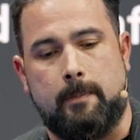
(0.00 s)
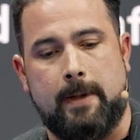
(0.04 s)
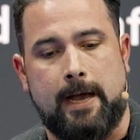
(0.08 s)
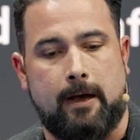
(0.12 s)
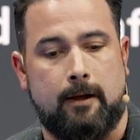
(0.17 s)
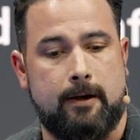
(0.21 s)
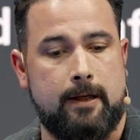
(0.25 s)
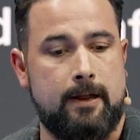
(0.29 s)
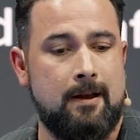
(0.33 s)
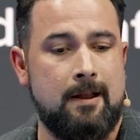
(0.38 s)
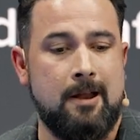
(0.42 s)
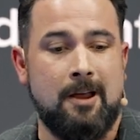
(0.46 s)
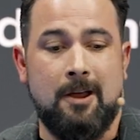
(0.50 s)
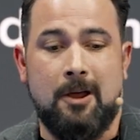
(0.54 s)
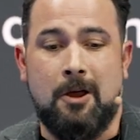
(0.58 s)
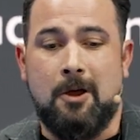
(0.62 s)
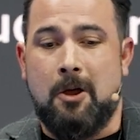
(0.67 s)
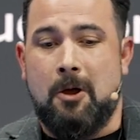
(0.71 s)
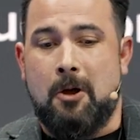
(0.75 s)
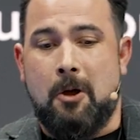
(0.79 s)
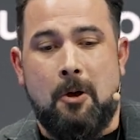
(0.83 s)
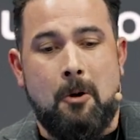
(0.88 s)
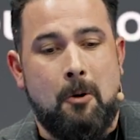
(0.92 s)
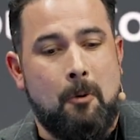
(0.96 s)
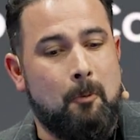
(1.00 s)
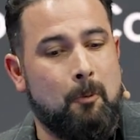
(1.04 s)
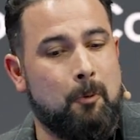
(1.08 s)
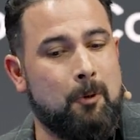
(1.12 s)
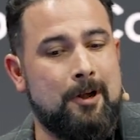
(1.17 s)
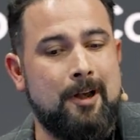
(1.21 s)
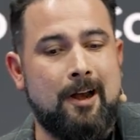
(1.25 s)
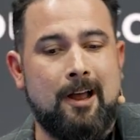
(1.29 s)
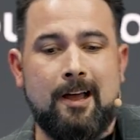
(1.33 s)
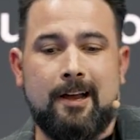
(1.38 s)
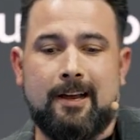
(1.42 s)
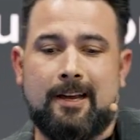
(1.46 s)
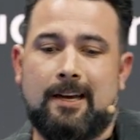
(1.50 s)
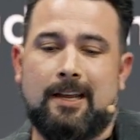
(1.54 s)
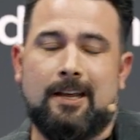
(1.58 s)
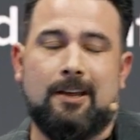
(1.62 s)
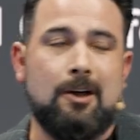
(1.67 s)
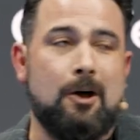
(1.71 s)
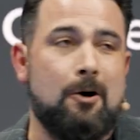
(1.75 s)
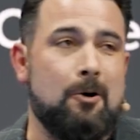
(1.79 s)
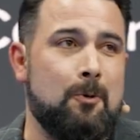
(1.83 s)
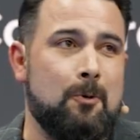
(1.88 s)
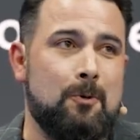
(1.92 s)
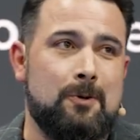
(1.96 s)
about it we're not going to
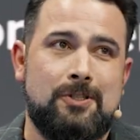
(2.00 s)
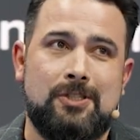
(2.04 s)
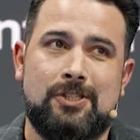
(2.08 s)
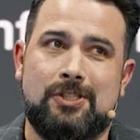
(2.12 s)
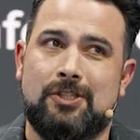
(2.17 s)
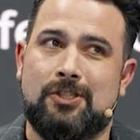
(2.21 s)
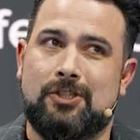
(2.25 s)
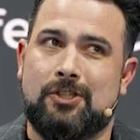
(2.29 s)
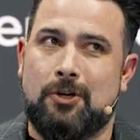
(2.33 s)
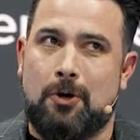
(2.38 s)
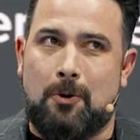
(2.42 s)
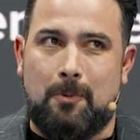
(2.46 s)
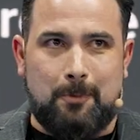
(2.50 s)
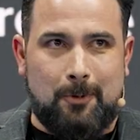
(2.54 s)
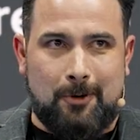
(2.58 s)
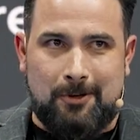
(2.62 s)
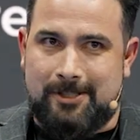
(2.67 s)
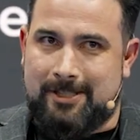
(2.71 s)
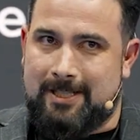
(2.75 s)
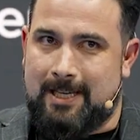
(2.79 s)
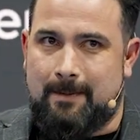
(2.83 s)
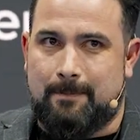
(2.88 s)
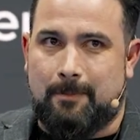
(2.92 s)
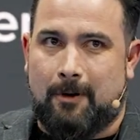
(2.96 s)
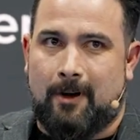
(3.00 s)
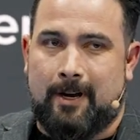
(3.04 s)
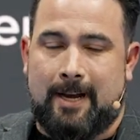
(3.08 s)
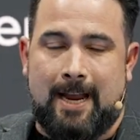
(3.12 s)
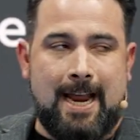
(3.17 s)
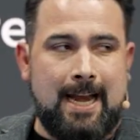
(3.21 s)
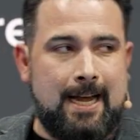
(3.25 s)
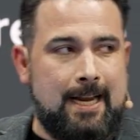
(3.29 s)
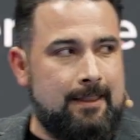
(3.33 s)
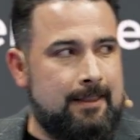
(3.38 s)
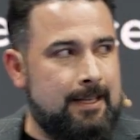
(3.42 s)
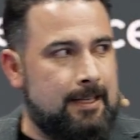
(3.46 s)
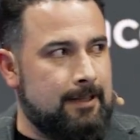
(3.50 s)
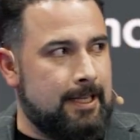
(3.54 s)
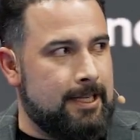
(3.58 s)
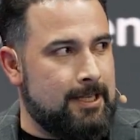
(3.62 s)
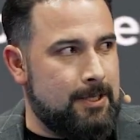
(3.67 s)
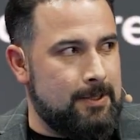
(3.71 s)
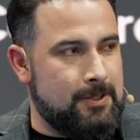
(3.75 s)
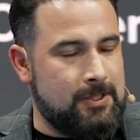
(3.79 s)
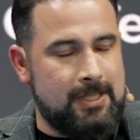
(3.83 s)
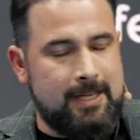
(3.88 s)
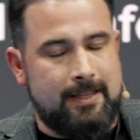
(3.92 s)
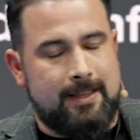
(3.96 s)
go super deep on anything. Like
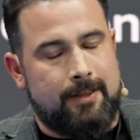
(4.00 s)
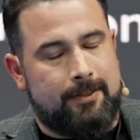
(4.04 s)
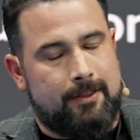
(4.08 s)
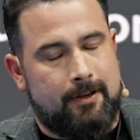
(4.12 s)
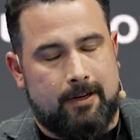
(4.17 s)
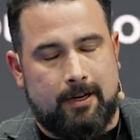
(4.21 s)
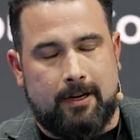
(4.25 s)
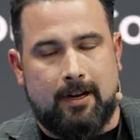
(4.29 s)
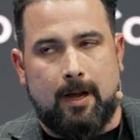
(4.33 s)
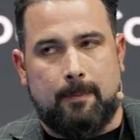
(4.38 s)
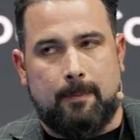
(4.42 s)
you see that there are a